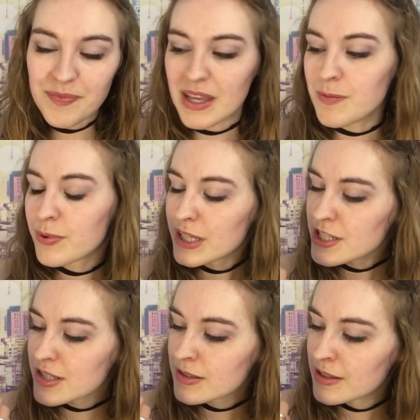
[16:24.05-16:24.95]
I'm pretty
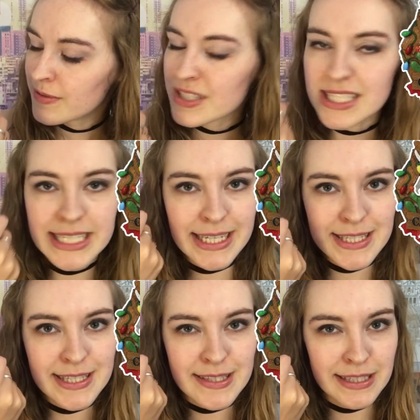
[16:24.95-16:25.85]
sure it went to
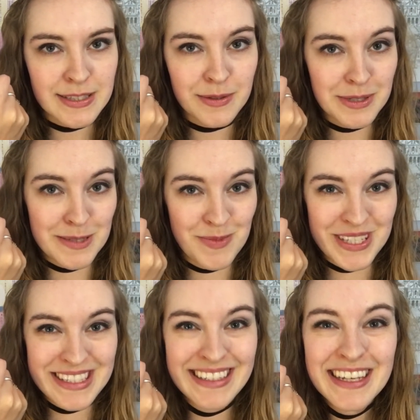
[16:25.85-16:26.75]
Texas last
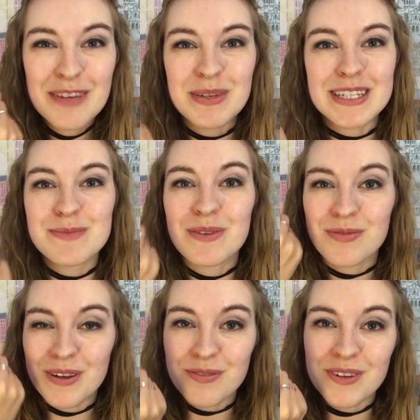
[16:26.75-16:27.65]
Christmas because my
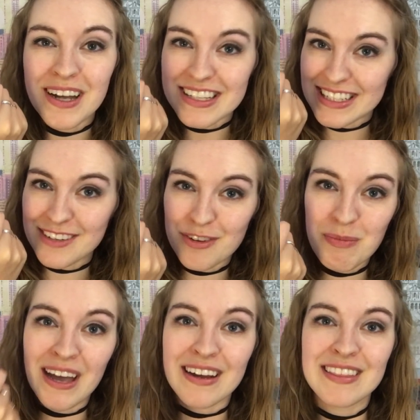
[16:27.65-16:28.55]
friend forgot to give it
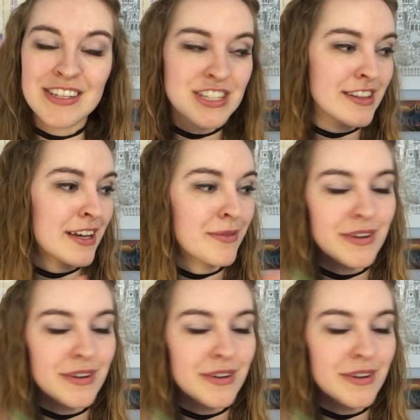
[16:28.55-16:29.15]
back and then she thought,